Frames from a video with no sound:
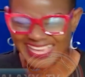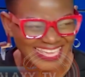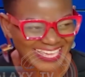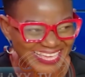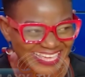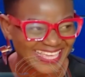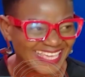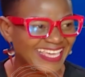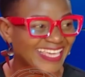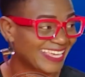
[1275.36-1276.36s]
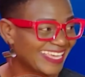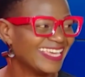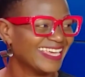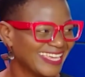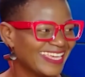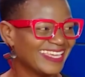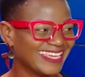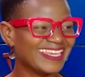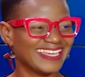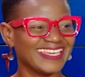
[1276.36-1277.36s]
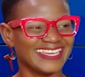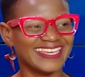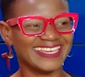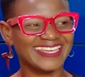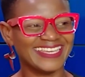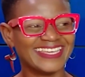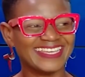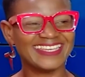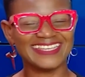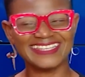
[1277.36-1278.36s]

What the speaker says: we don't have it. So I can understand why